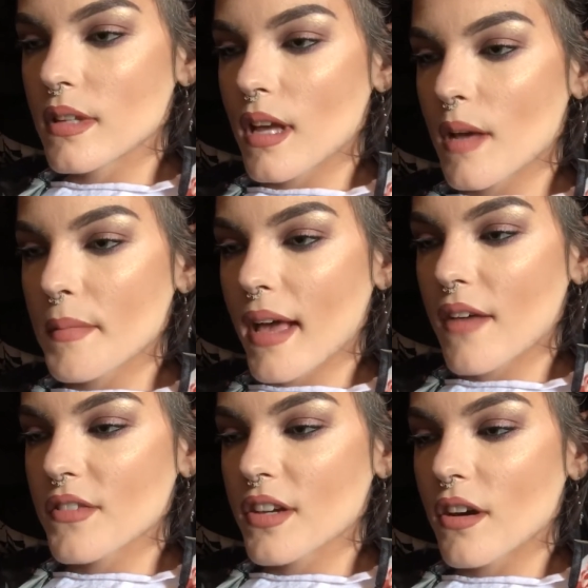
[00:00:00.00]
I'm
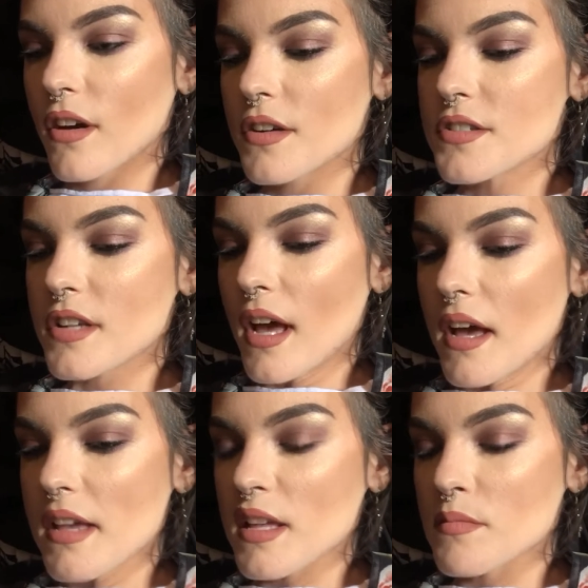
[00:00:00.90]
having a hard
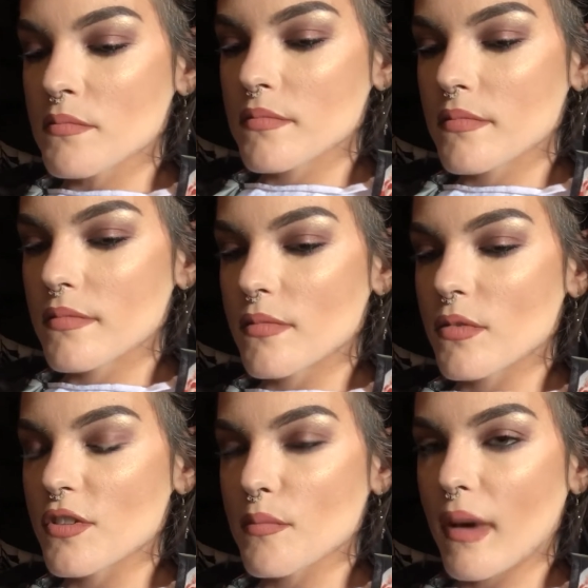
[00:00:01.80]
time
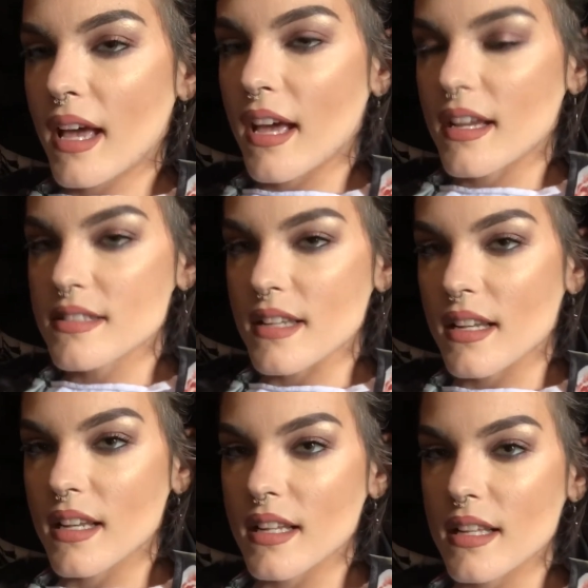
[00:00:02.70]
with my
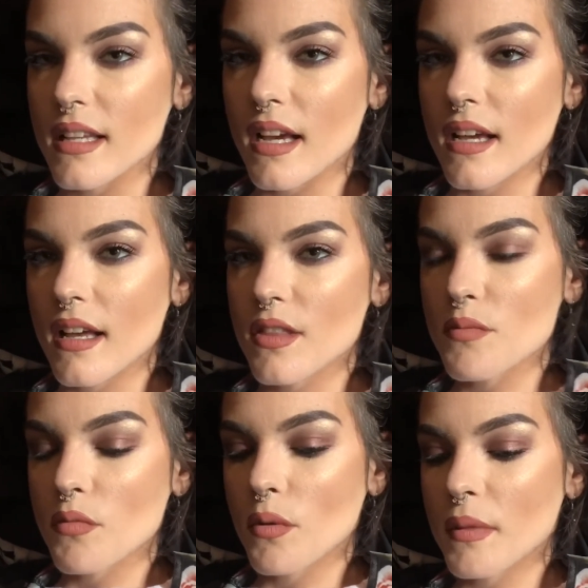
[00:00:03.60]
identity at the
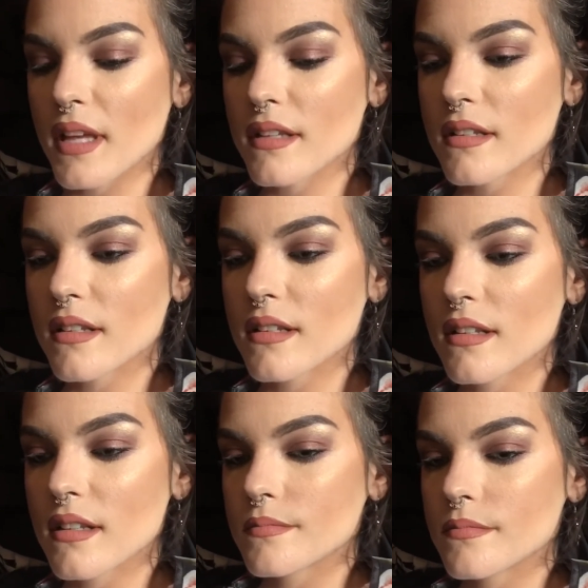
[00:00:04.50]
moment,
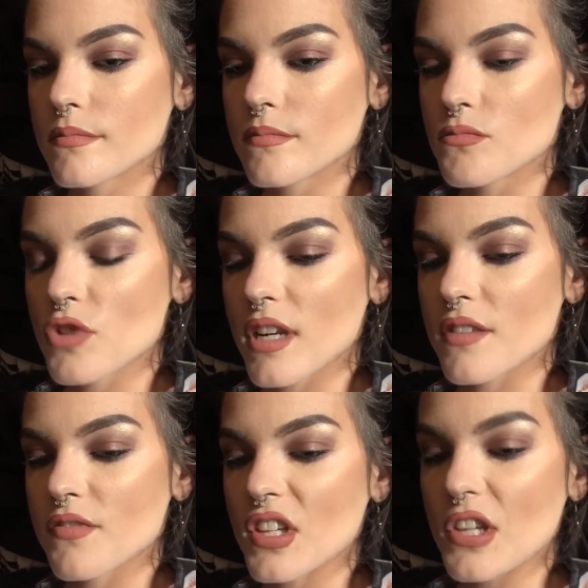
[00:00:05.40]
trying
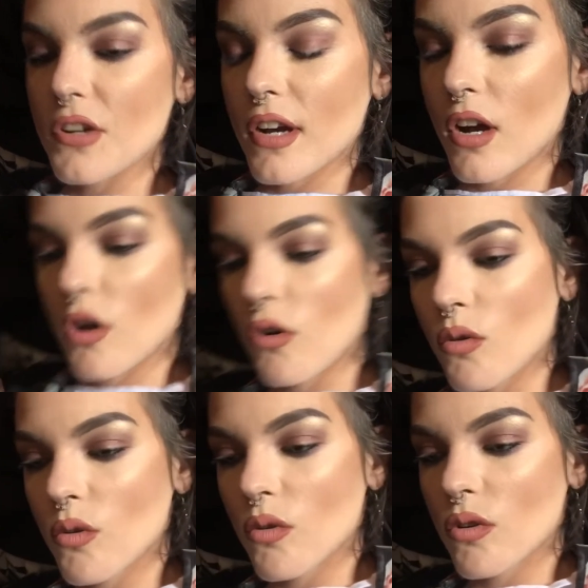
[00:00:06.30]
to figure out
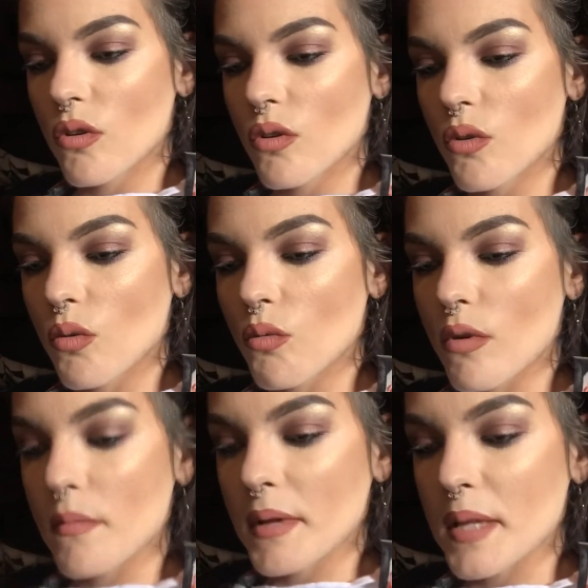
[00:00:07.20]

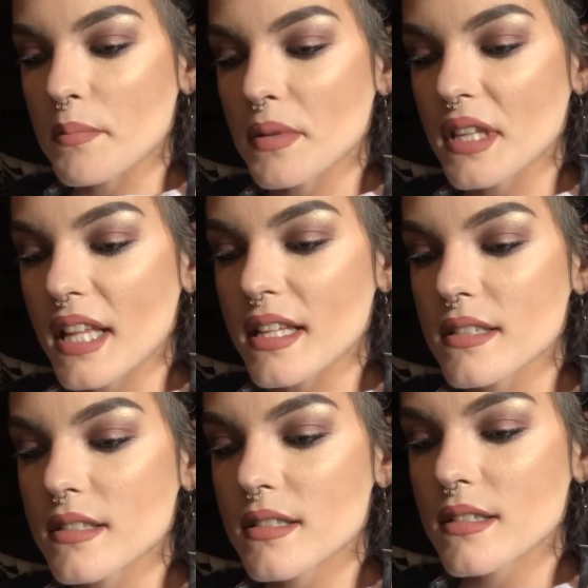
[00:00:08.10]
what my
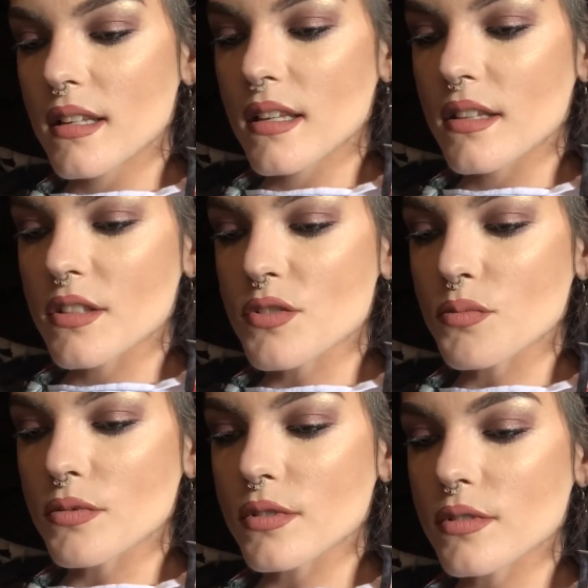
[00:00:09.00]
place in this
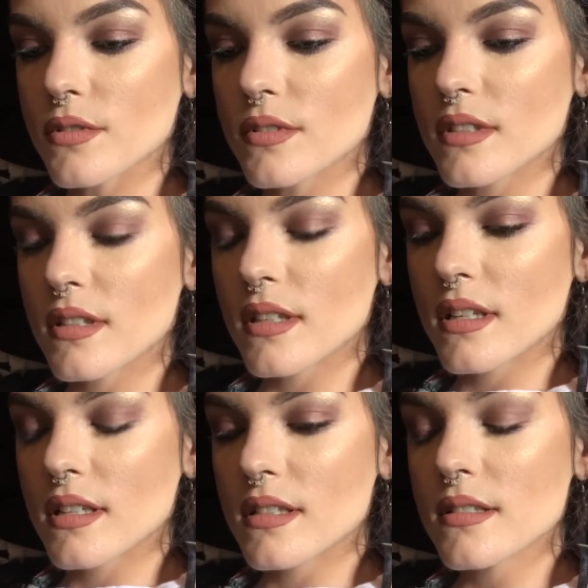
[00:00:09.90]
world
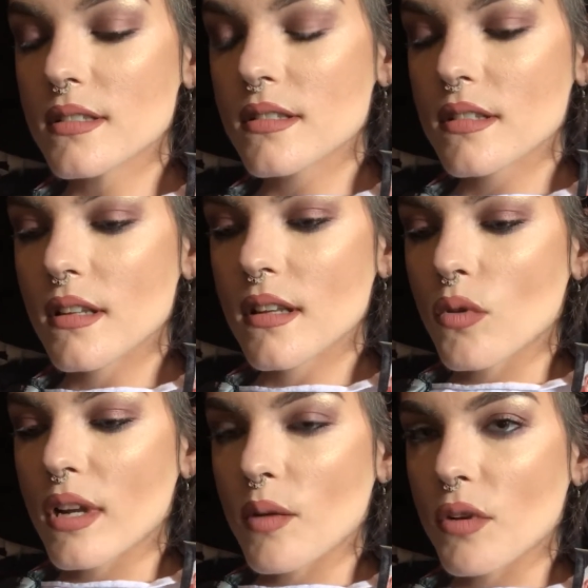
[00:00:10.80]
is, what I